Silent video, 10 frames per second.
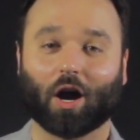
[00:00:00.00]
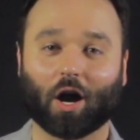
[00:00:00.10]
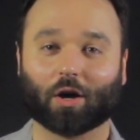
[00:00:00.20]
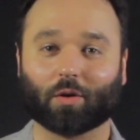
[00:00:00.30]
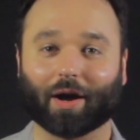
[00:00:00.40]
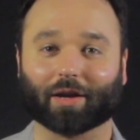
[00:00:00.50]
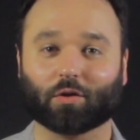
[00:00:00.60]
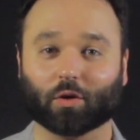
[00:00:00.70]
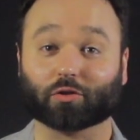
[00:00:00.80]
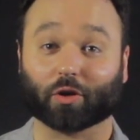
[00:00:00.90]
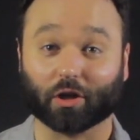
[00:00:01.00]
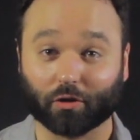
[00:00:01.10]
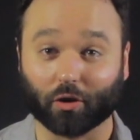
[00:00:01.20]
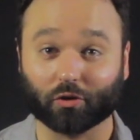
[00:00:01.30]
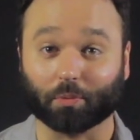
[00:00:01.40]
All right, cool. So
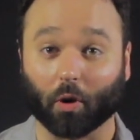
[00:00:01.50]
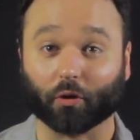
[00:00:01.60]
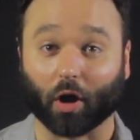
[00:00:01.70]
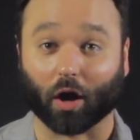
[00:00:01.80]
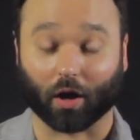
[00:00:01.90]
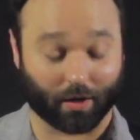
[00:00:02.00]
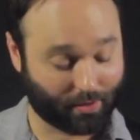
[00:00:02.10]
here those both are.